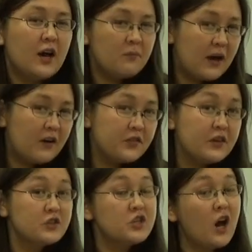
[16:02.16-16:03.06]
about
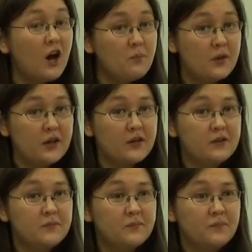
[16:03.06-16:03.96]
their
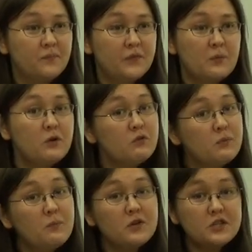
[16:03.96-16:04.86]
topic. But
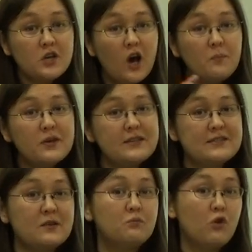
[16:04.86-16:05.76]
remember, the topic
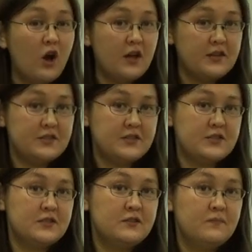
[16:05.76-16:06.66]
is the
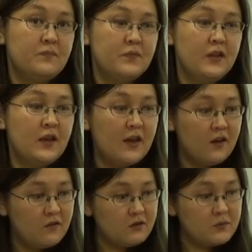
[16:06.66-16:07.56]
broadest.
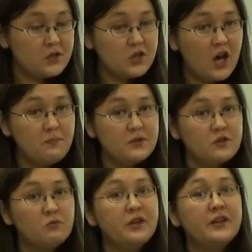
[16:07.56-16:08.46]
From the
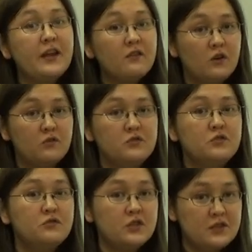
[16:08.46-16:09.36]
topic, we narrow
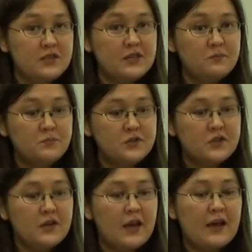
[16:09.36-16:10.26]
to the
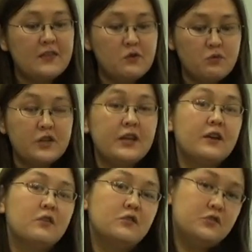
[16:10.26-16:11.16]
themes, and then we
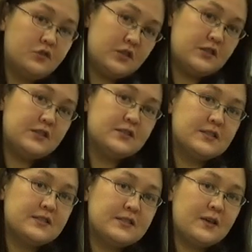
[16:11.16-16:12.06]
narrow to the
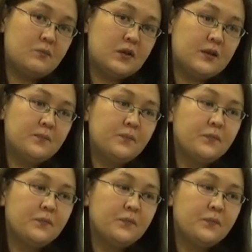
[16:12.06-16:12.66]
thesis statement.